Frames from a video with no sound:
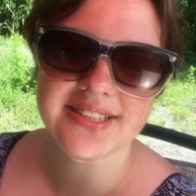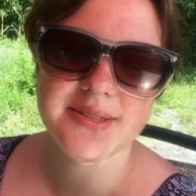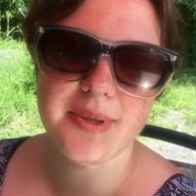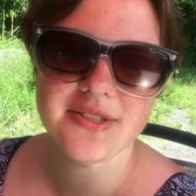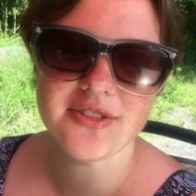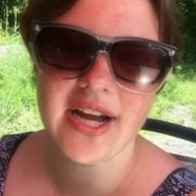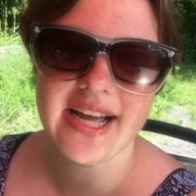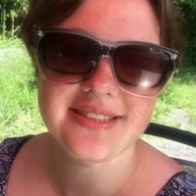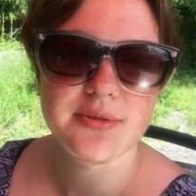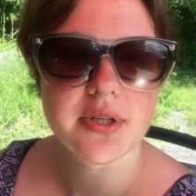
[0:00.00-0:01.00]
And Spencer
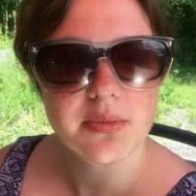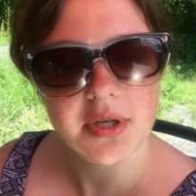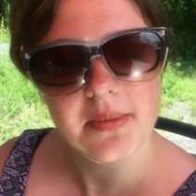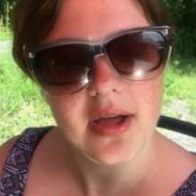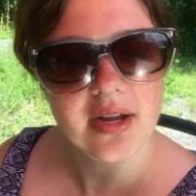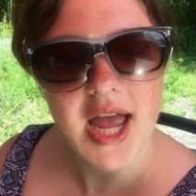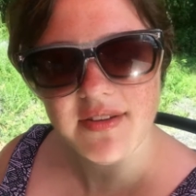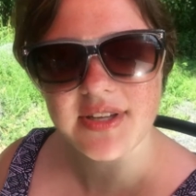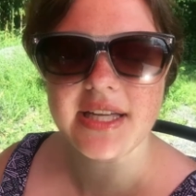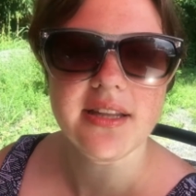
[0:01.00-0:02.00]
asks, like, what about
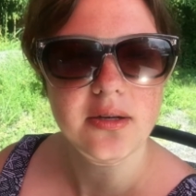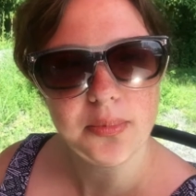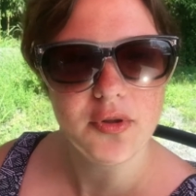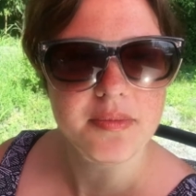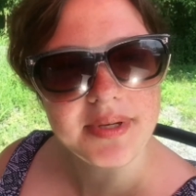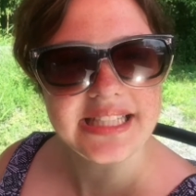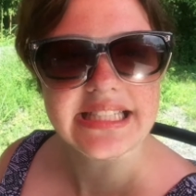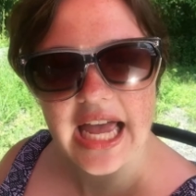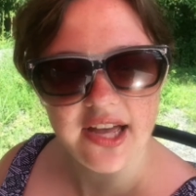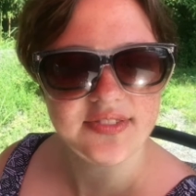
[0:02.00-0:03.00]
Kevin? They'll both miss
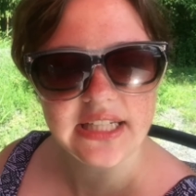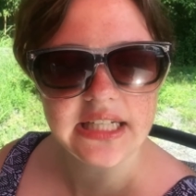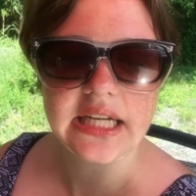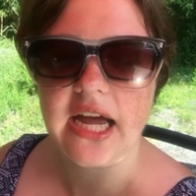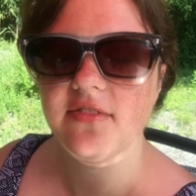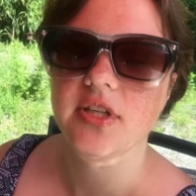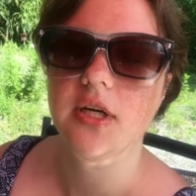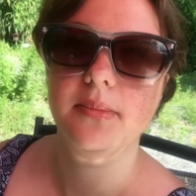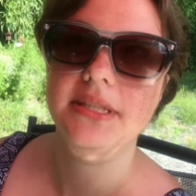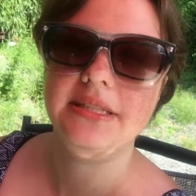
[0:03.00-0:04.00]
Kevin and Kevin
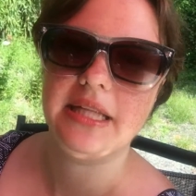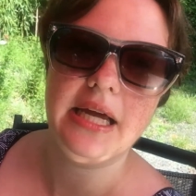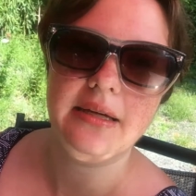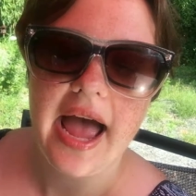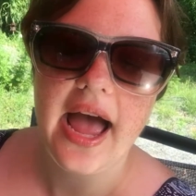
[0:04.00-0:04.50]
will miss them.